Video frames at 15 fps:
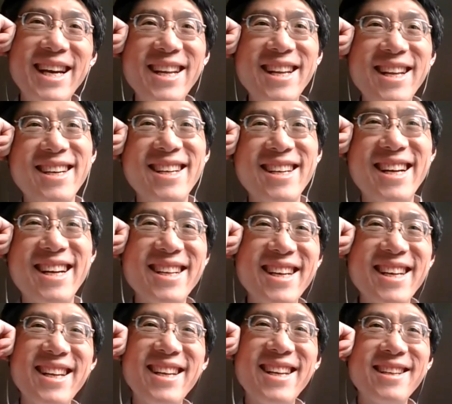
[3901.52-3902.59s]
data
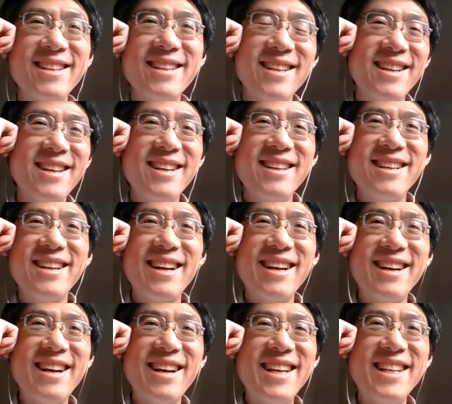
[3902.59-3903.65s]
in a,
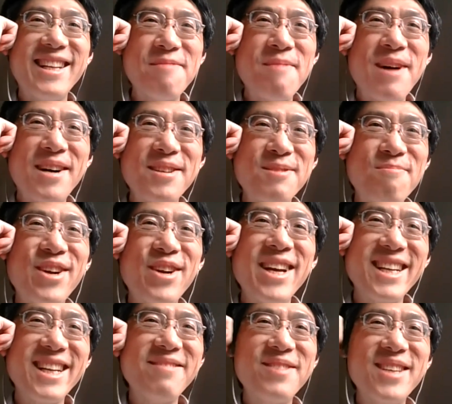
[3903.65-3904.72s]
a AD mouse
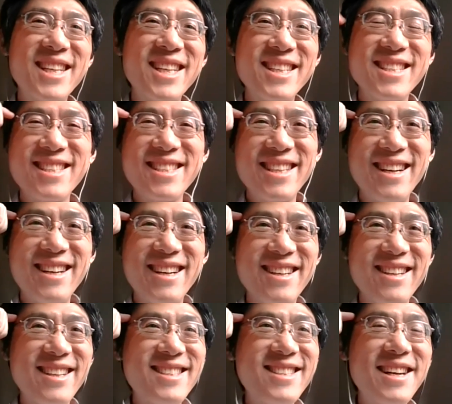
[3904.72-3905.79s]
brain yes. because
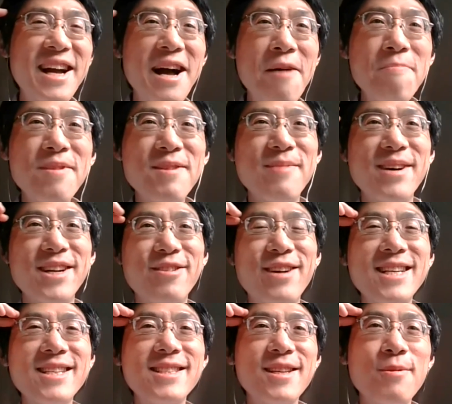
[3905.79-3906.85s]
uh, it's a complement,
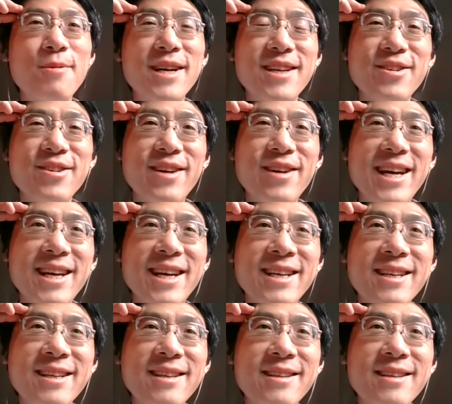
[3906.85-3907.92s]
right? C1QA
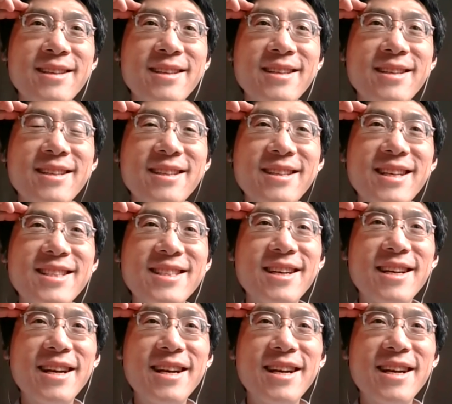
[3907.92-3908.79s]
yes.